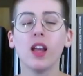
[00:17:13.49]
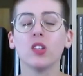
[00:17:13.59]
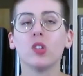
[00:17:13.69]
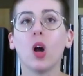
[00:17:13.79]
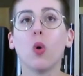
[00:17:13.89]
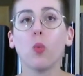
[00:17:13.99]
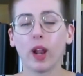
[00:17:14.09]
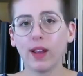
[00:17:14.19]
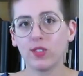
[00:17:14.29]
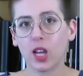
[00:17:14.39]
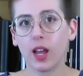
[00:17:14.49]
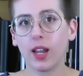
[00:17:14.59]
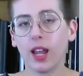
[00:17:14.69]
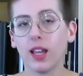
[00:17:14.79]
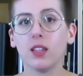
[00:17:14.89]
So what I've done
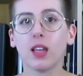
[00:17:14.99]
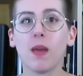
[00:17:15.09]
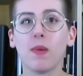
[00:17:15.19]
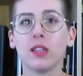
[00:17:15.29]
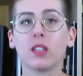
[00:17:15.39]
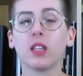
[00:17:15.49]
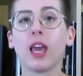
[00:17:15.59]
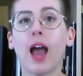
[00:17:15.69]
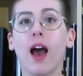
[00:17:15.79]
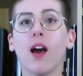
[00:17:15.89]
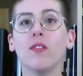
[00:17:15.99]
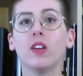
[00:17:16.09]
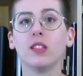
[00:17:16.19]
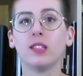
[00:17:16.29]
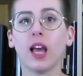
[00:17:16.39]
is I basically
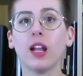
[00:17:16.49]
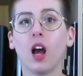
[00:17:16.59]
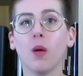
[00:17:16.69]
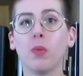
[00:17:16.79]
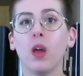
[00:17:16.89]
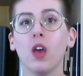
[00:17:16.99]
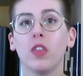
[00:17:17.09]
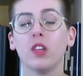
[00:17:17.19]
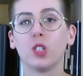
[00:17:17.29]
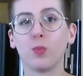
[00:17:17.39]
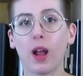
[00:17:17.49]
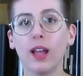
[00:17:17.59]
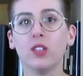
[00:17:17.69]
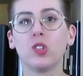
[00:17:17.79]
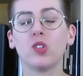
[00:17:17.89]
have set up the
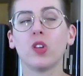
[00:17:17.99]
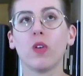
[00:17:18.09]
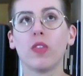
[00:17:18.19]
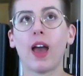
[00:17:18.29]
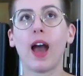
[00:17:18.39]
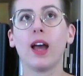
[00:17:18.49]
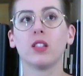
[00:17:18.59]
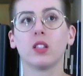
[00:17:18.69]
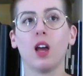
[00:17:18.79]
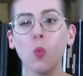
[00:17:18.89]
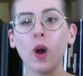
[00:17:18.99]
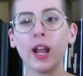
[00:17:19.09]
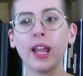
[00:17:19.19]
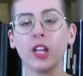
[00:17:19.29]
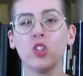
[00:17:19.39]
spreads so that what
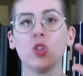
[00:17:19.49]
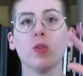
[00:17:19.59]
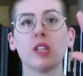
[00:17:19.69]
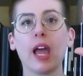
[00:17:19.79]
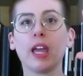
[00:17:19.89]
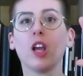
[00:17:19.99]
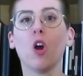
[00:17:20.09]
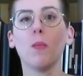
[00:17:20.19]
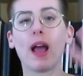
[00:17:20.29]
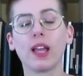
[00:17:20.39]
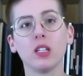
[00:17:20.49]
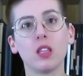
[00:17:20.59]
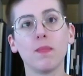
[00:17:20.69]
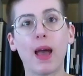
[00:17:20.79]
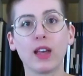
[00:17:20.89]
I can do is I can go back into
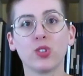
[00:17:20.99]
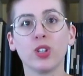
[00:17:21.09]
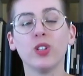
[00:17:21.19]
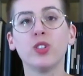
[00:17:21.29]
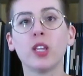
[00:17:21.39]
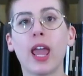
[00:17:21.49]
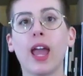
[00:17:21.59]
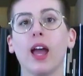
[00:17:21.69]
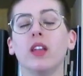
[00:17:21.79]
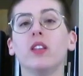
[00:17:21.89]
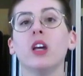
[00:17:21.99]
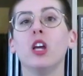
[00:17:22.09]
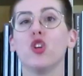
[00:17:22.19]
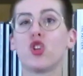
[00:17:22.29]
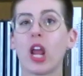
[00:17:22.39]
the masters and
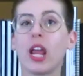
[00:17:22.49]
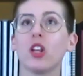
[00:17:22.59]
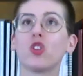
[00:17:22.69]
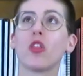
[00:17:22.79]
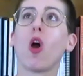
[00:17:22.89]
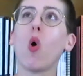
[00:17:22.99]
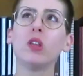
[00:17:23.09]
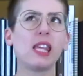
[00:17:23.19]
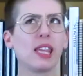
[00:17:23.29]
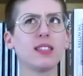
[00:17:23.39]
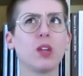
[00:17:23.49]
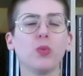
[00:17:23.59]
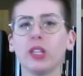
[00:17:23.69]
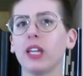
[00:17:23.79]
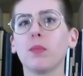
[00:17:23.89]
change. The only things I
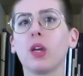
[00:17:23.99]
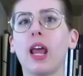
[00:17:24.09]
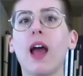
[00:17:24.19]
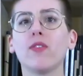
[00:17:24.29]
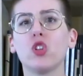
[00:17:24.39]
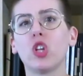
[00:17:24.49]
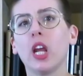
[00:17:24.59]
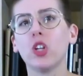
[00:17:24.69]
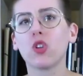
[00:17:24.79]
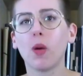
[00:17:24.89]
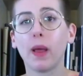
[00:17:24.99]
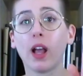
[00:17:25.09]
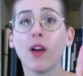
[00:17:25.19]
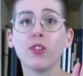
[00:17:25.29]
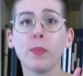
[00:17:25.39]
really am going to have to change are on my
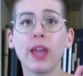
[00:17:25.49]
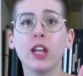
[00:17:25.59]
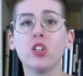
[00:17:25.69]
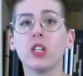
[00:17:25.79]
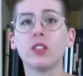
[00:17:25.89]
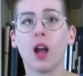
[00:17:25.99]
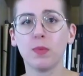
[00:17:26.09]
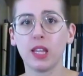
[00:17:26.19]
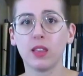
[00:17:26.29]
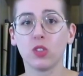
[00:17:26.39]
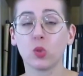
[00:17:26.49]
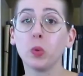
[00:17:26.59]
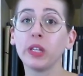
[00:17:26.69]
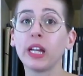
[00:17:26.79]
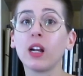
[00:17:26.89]
cover page is to update the
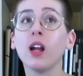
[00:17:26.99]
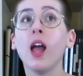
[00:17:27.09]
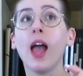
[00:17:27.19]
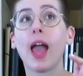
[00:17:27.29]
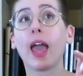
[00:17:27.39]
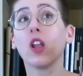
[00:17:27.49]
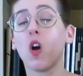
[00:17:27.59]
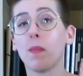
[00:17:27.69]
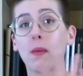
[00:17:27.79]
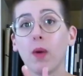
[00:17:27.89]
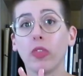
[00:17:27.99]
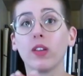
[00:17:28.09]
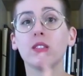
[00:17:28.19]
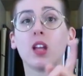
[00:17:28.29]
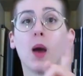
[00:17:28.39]
school year, and on my
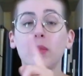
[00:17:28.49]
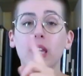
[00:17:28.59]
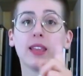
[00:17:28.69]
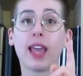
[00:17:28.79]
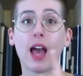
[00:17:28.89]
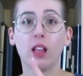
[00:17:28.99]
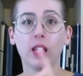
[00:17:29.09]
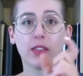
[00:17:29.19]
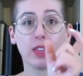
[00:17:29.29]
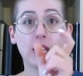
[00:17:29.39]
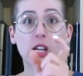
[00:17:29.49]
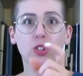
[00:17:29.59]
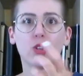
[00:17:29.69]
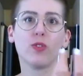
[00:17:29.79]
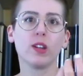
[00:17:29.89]
monthlies to update the count, the year.
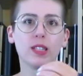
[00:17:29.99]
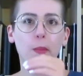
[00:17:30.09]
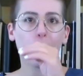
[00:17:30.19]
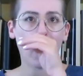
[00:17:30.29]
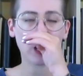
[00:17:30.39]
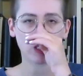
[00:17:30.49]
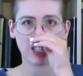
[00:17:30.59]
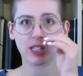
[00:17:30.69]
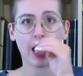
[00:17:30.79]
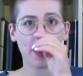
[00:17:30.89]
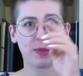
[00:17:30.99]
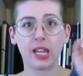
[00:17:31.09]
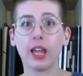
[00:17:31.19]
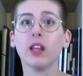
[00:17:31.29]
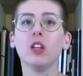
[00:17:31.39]
So for example, I actually typed
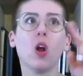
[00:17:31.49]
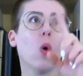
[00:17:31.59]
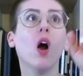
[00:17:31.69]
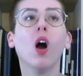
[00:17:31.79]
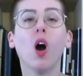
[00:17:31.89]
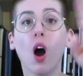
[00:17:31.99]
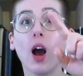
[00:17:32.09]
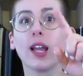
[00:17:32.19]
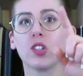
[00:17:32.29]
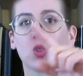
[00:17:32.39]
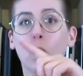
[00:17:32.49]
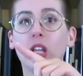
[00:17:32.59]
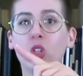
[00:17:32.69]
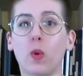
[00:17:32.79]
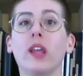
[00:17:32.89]
in, August
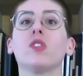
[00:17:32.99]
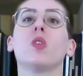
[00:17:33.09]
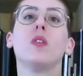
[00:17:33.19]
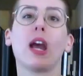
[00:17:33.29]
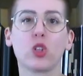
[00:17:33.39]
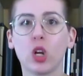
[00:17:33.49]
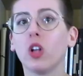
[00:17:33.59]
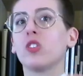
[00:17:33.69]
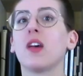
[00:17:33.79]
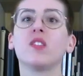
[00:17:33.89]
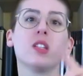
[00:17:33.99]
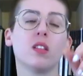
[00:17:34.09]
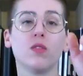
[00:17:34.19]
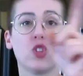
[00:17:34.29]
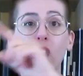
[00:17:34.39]
2020. So next year I'll just have to
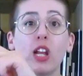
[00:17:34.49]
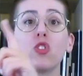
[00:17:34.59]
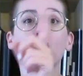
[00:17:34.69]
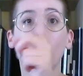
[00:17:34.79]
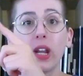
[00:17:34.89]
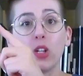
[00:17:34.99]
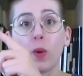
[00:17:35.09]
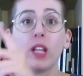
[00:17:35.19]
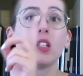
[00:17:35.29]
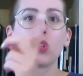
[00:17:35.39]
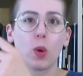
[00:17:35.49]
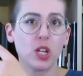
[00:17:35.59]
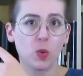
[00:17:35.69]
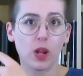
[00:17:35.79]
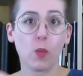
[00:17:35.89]
change 2020 to
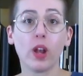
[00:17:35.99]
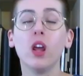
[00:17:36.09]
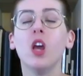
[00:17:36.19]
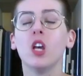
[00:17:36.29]
2021.